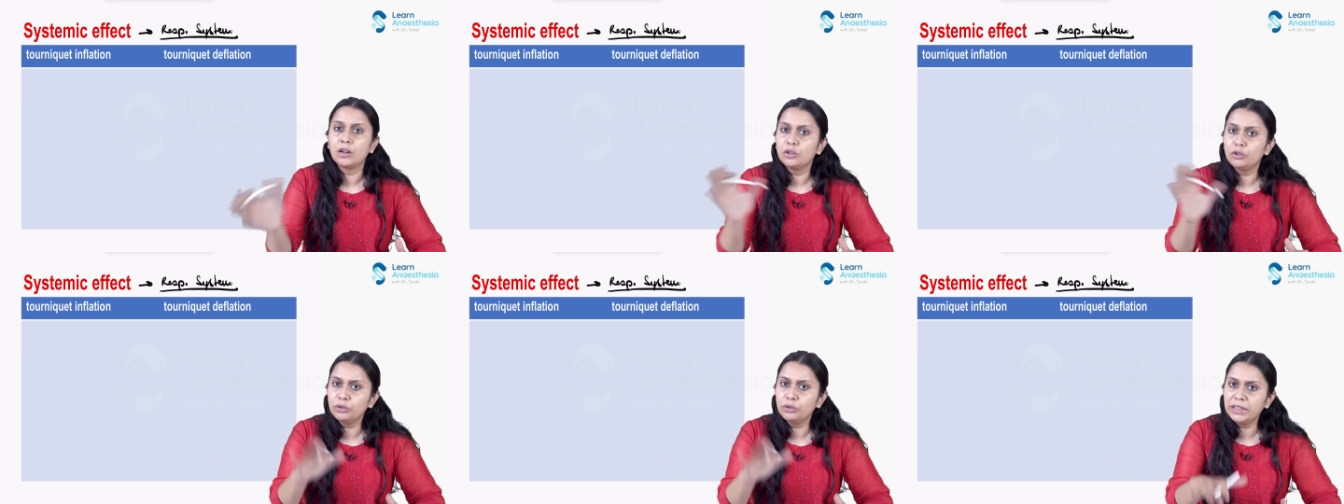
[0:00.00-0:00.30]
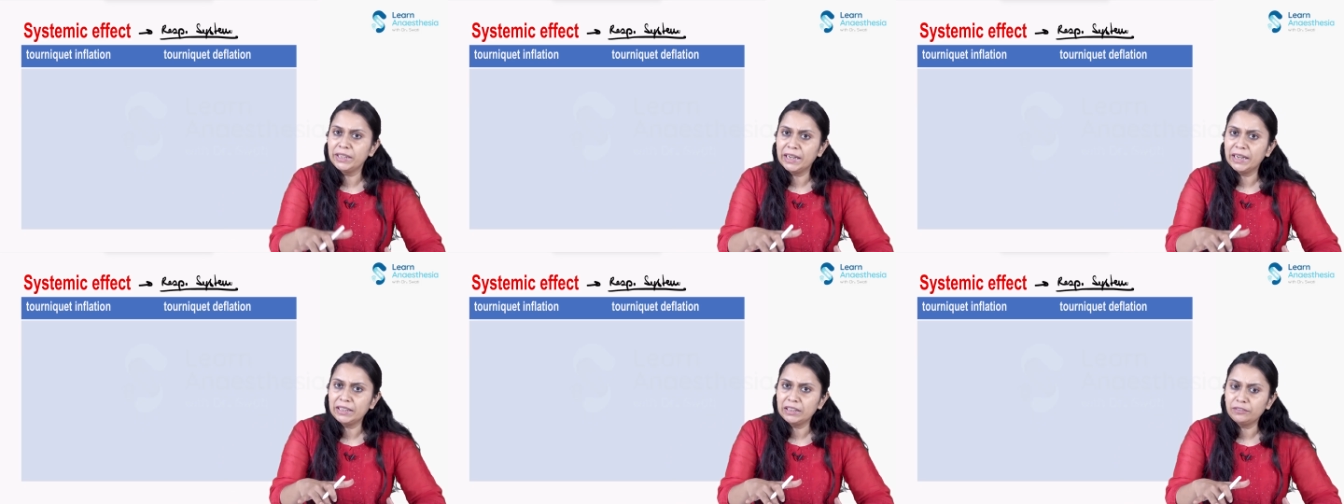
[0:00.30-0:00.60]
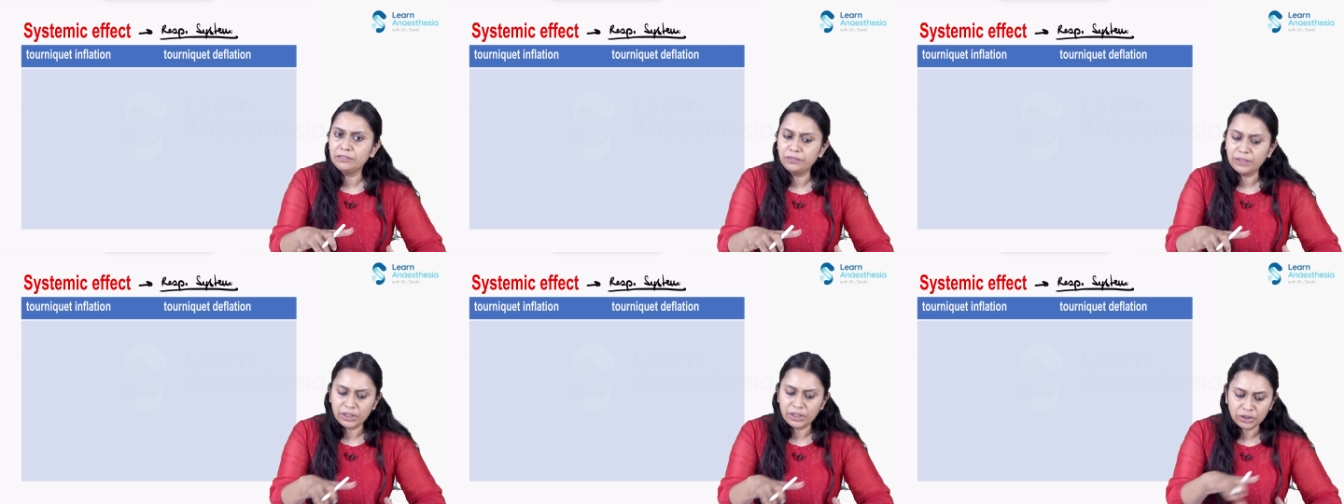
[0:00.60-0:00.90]
Tourniquet
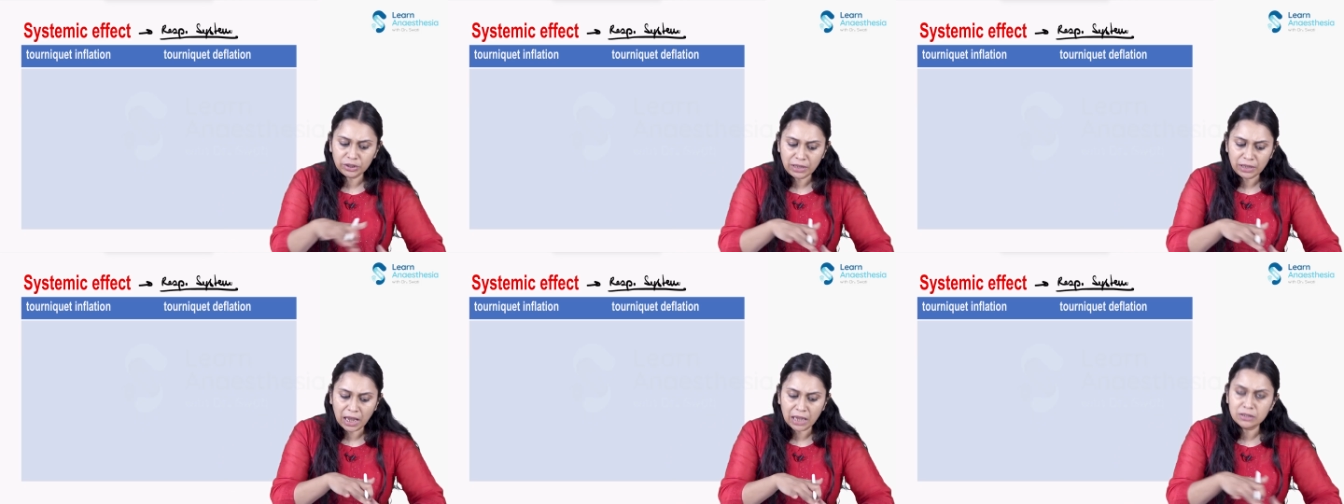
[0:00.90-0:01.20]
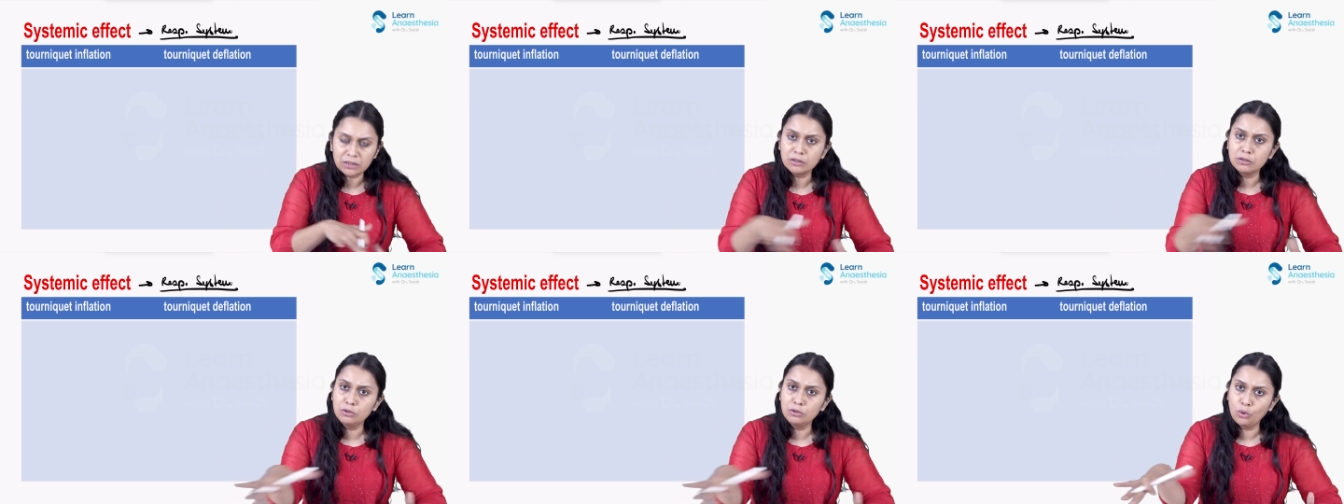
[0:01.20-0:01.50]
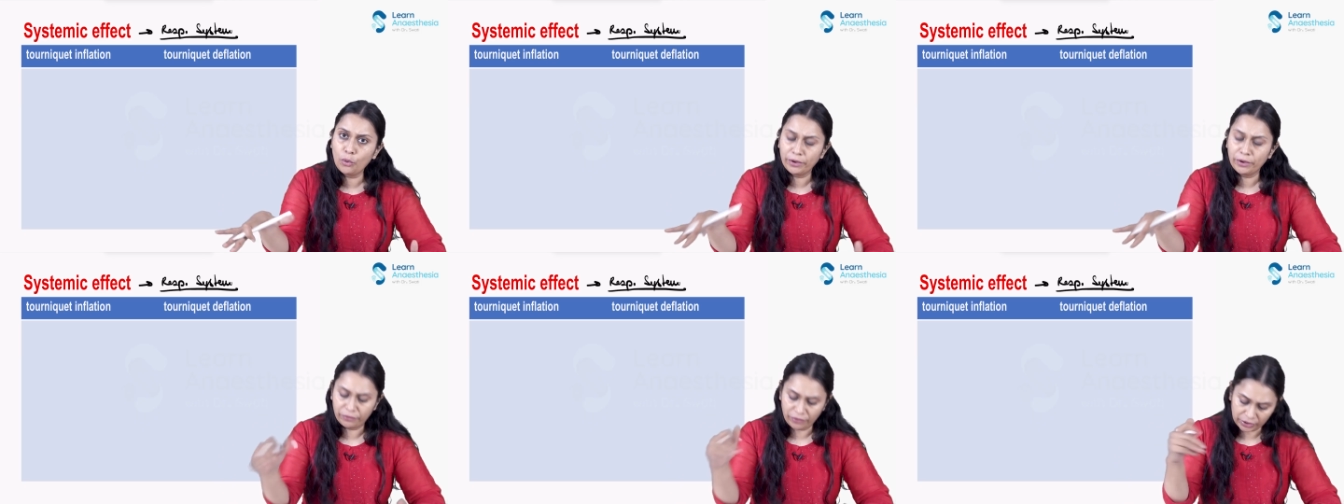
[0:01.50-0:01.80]
inflation has
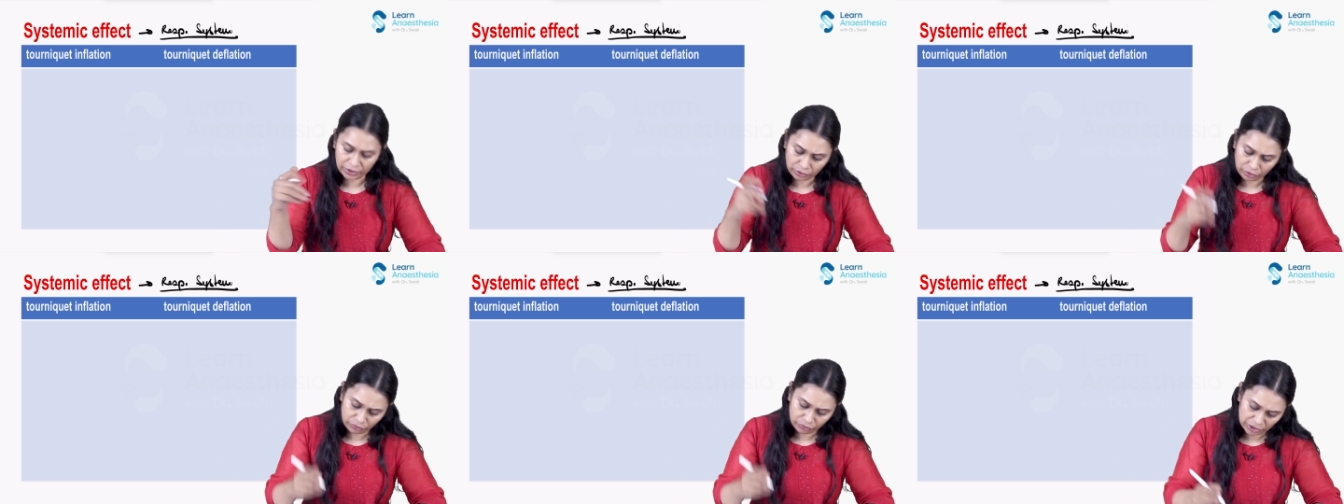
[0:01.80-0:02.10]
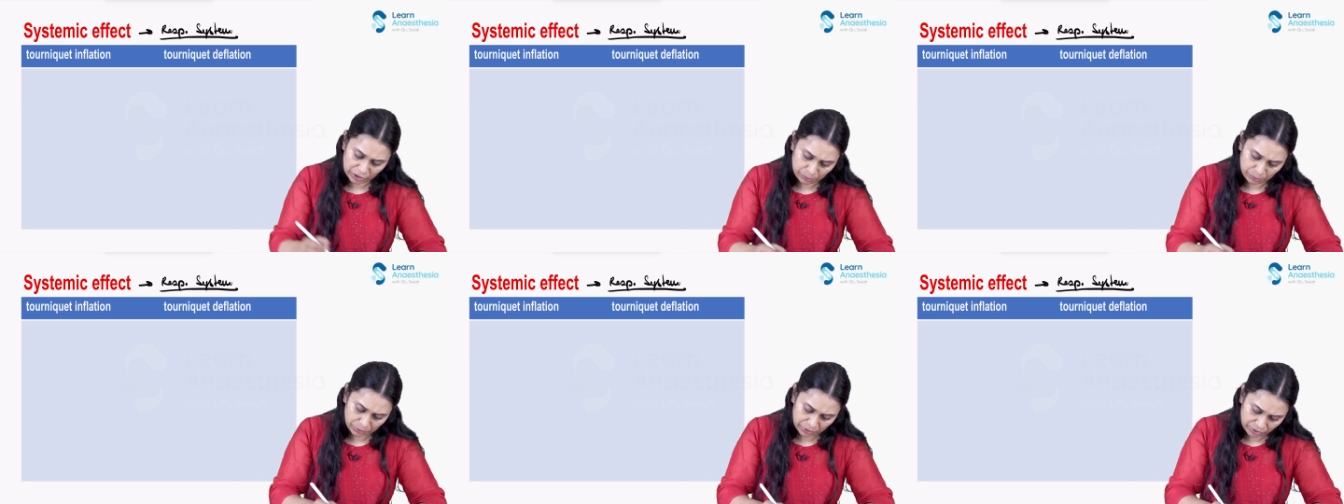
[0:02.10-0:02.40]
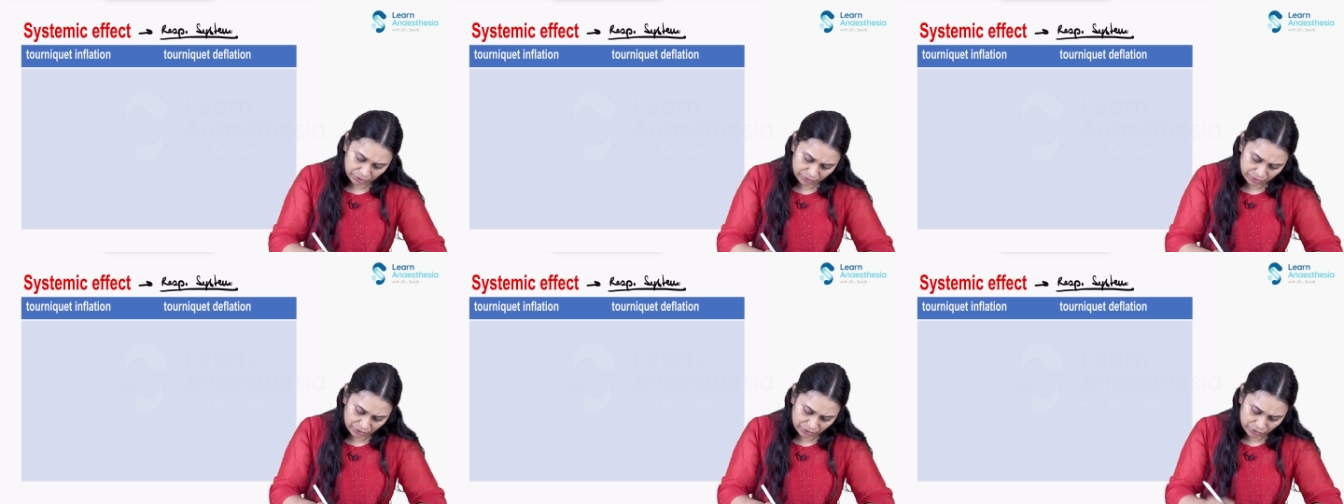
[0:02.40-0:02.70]
no effect on
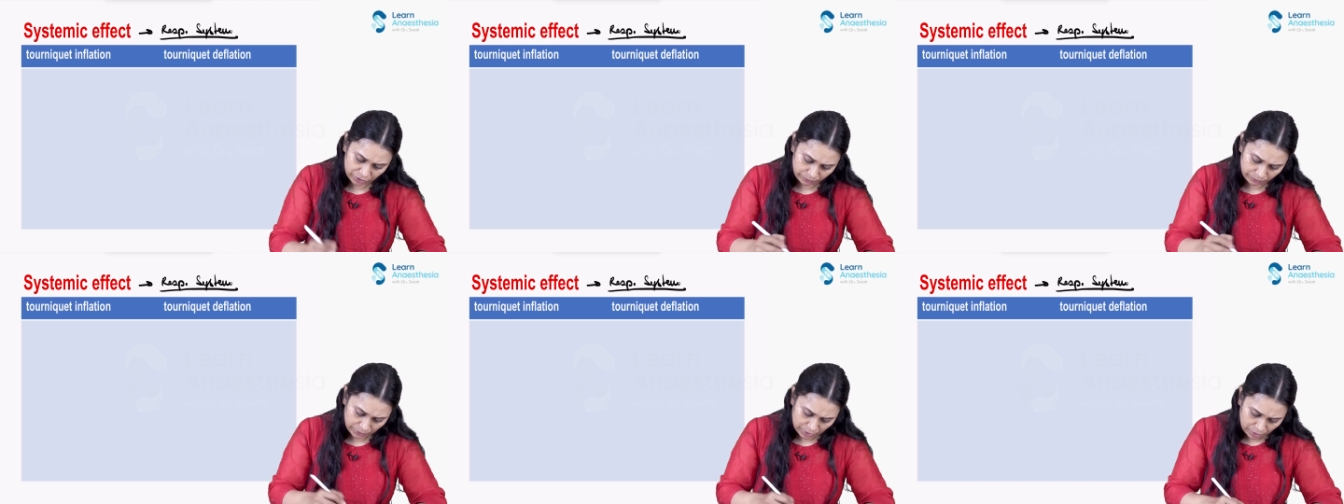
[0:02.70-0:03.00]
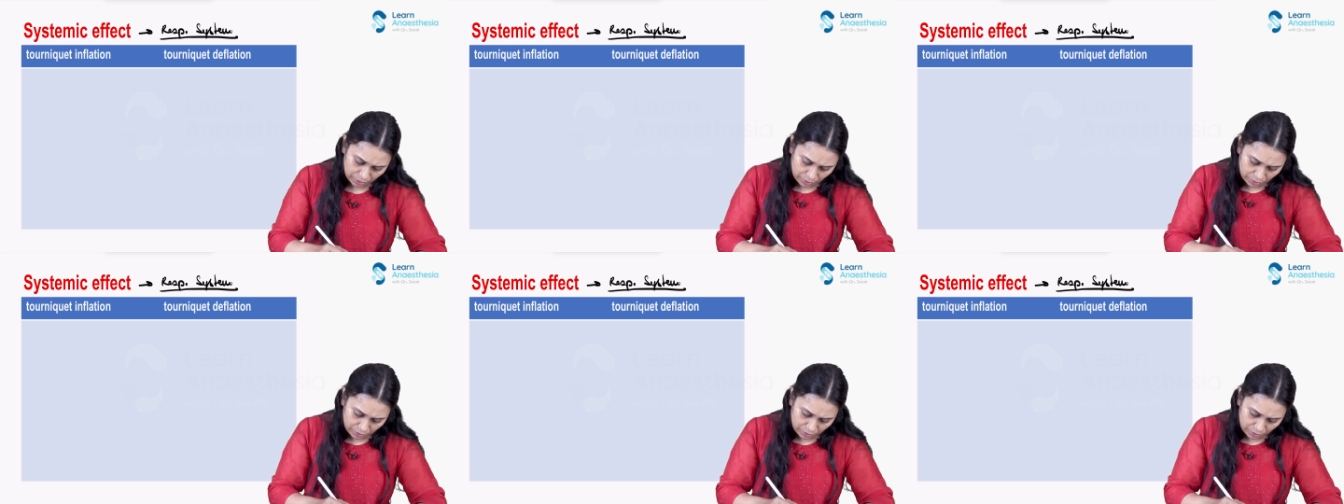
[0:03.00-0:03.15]
respiratory system.